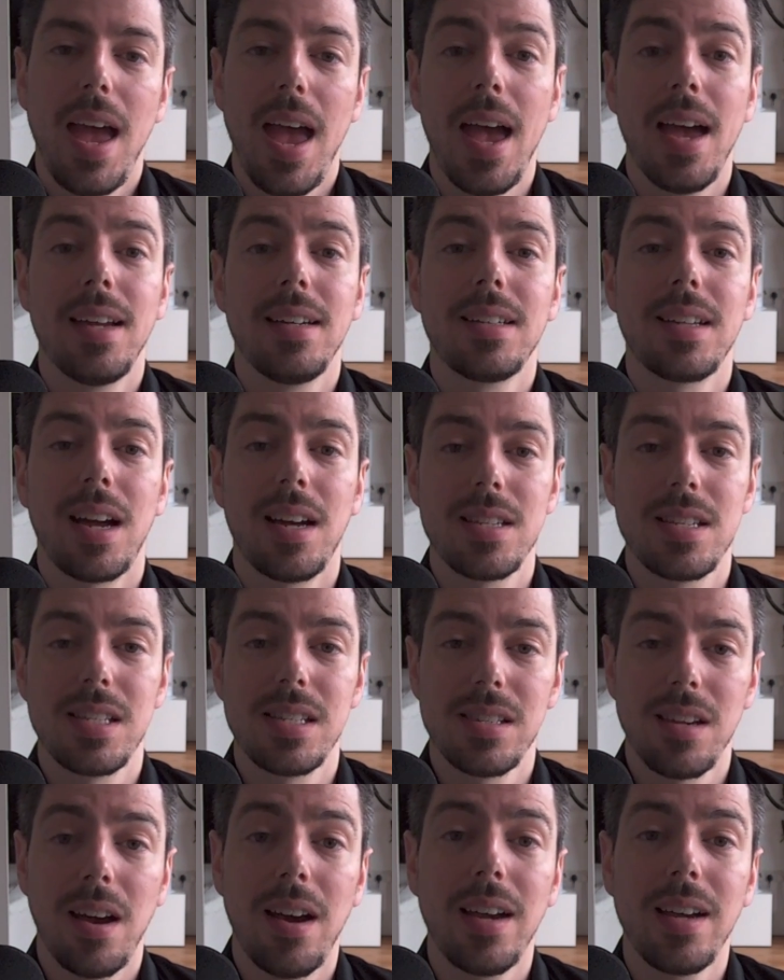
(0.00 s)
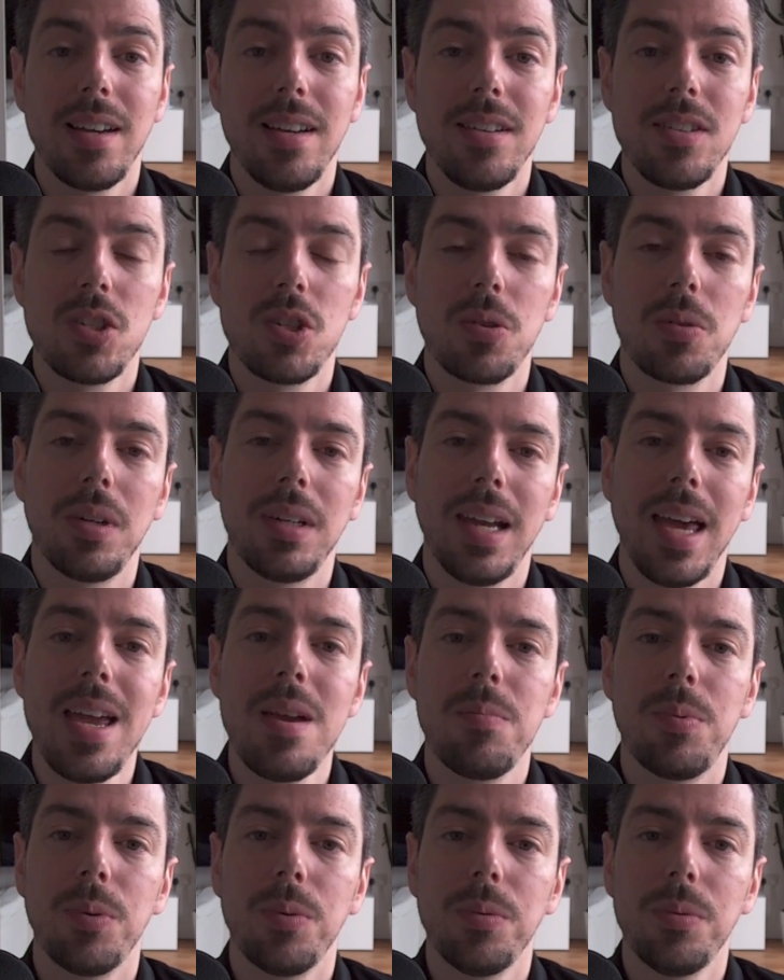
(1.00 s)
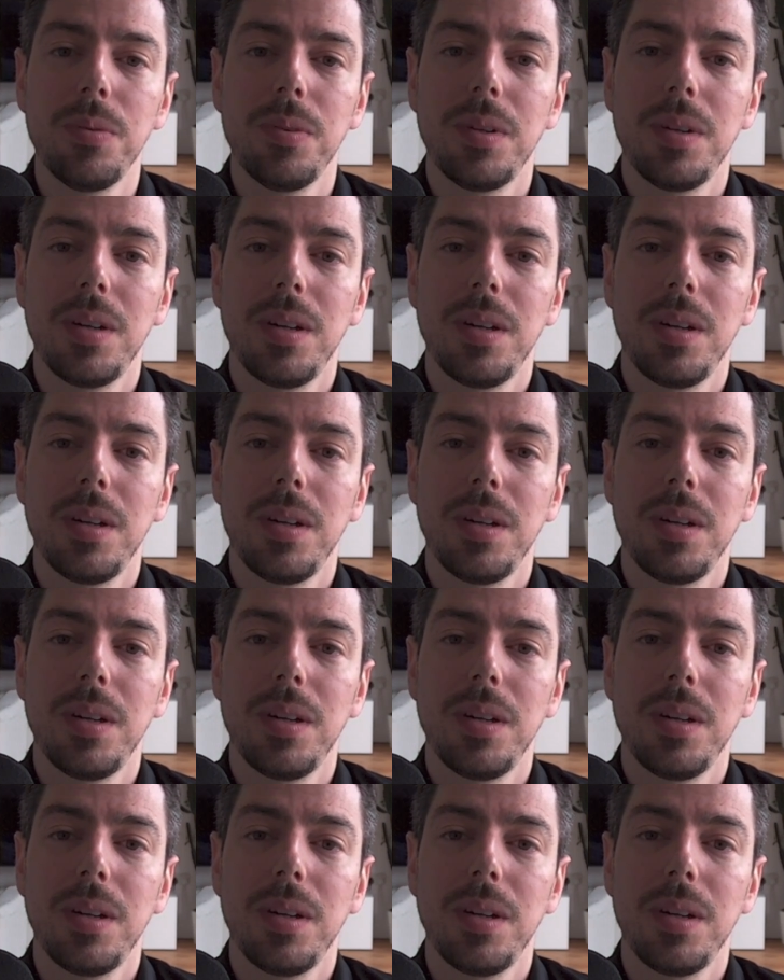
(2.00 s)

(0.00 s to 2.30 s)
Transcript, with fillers: and assign to a label